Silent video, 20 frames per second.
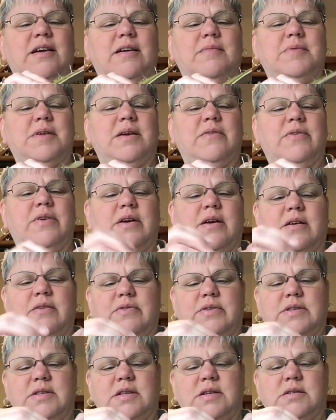there. I'm trying to figure out
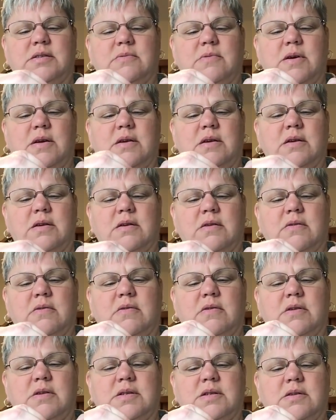if it's this one
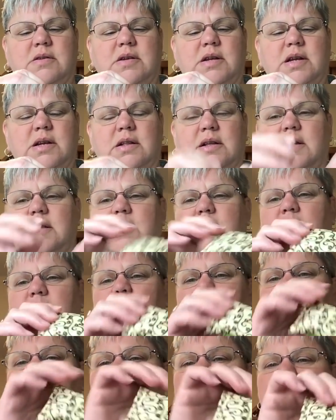or is there a needle in
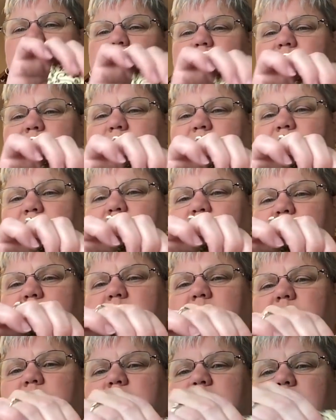there. She made these
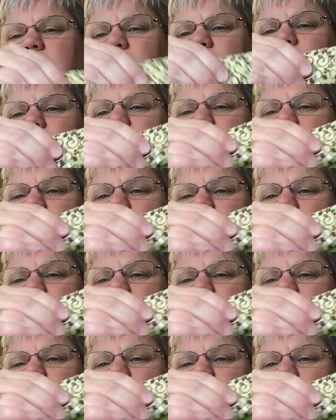little needle